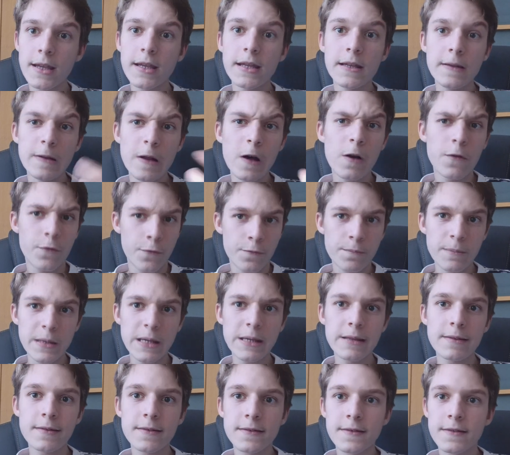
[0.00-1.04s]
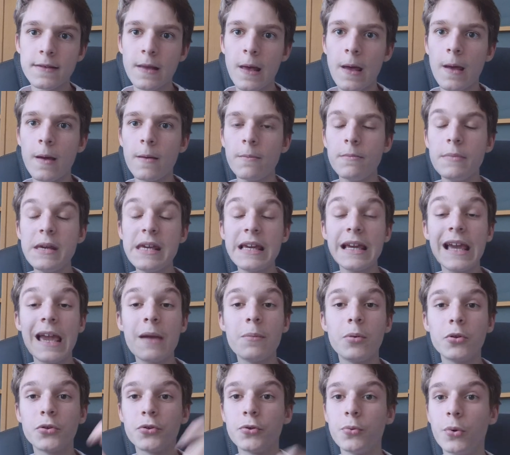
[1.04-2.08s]
Enough means being
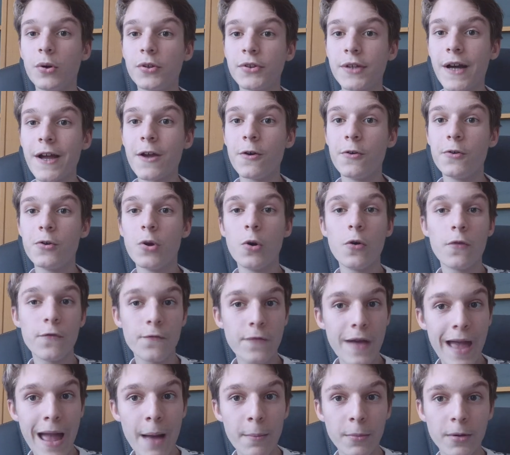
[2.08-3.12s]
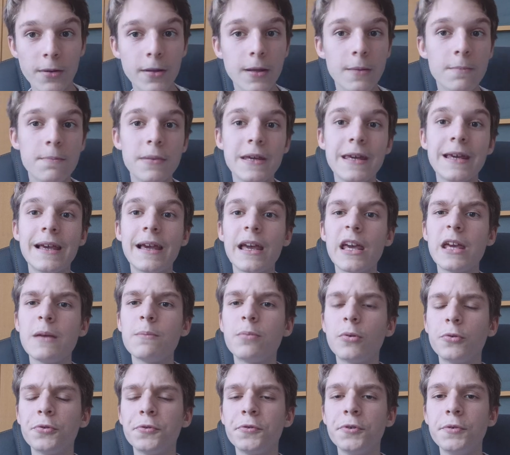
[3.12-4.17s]
able to retire your family, being
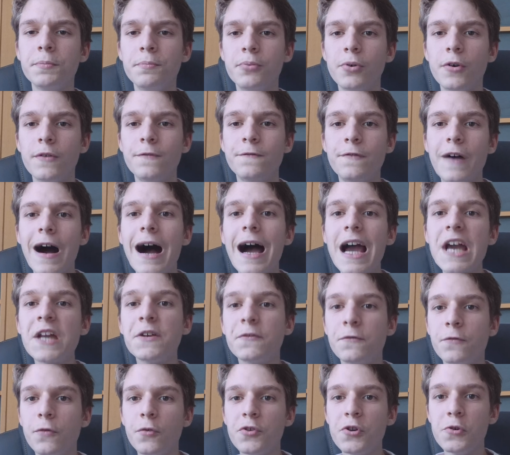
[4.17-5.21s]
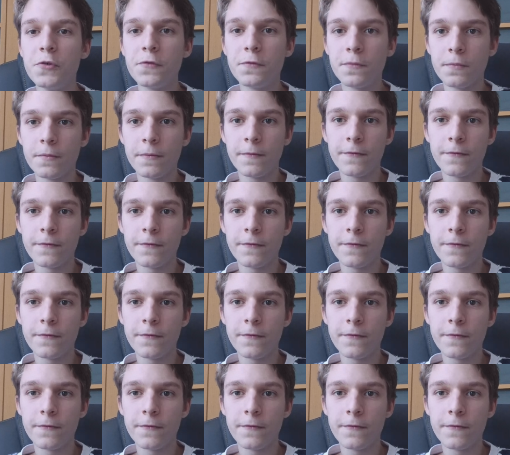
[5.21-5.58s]
able to provide for your